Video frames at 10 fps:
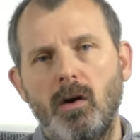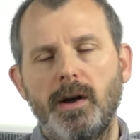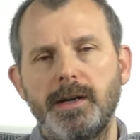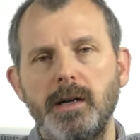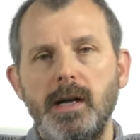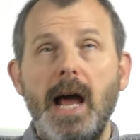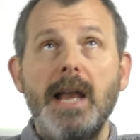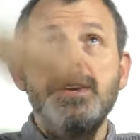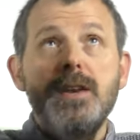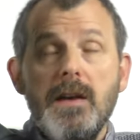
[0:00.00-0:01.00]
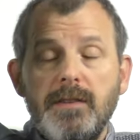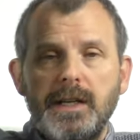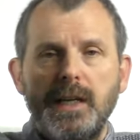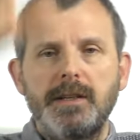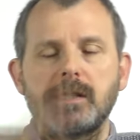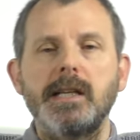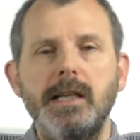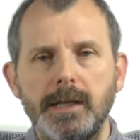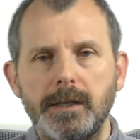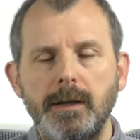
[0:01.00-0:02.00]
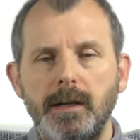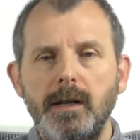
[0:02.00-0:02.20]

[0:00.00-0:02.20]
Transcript: line and never hit the ceiling.